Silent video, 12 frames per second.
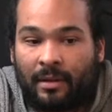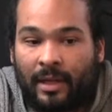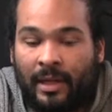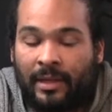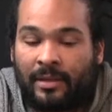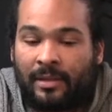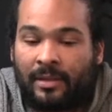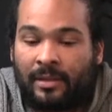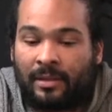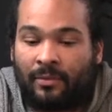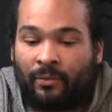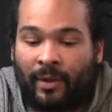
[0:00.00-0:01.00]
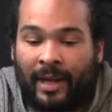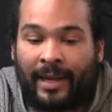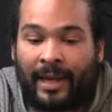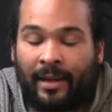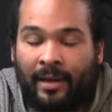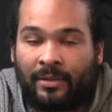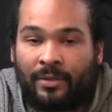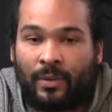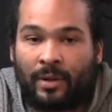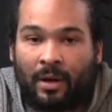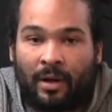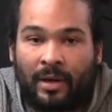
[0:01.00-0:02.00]
is relegated to
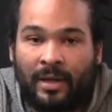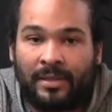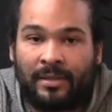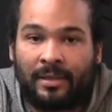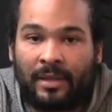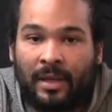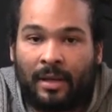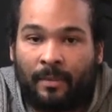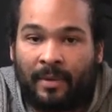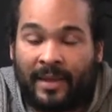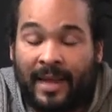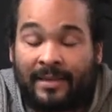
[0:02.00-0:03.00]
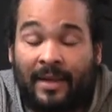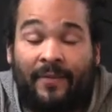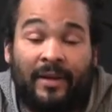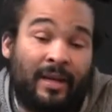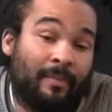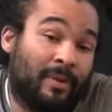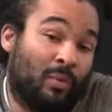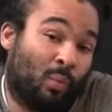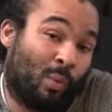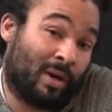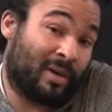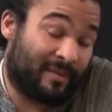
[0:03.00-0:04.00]
an artist, but that definitely can be
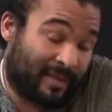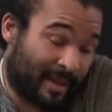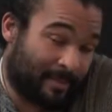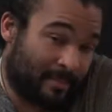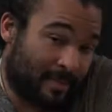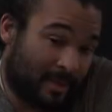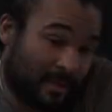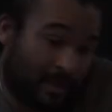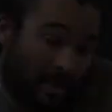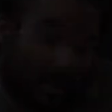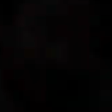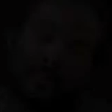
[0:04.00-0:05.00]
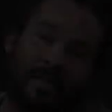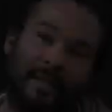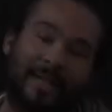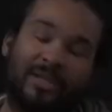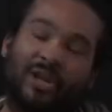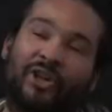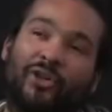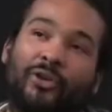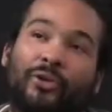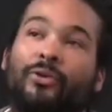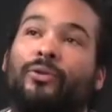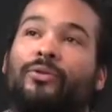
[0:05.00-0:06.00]
one of them. That's a
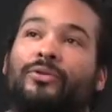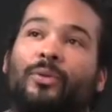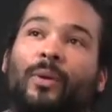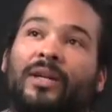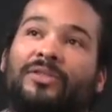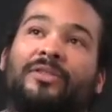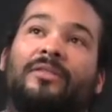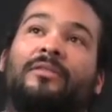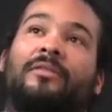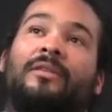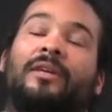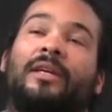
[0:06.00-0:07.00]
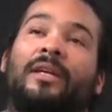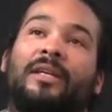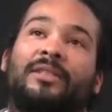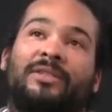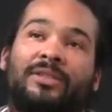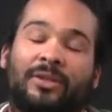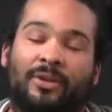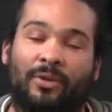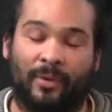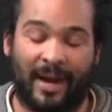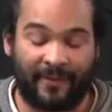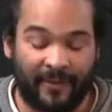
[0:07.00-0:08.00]
huge question.
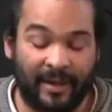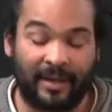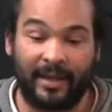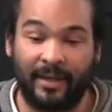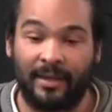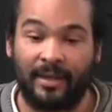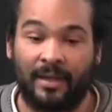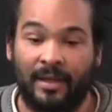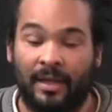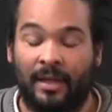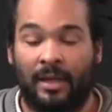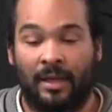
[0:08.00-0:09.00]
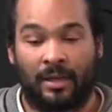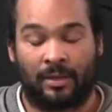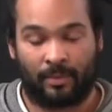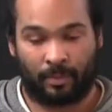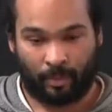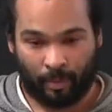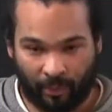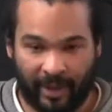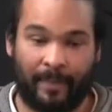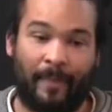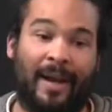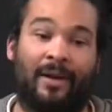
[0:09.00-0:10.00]
Geographically,
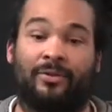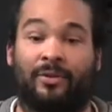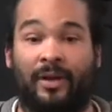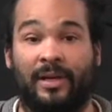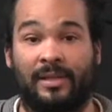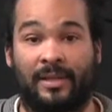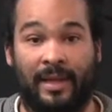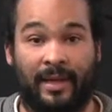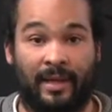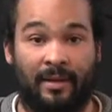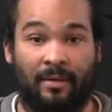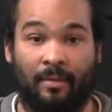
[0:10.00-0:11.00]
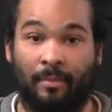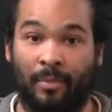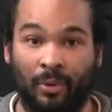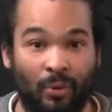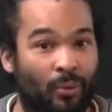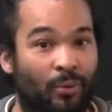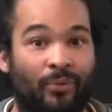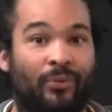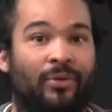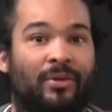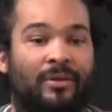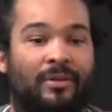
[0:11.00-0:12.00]
break boundaries, they can move.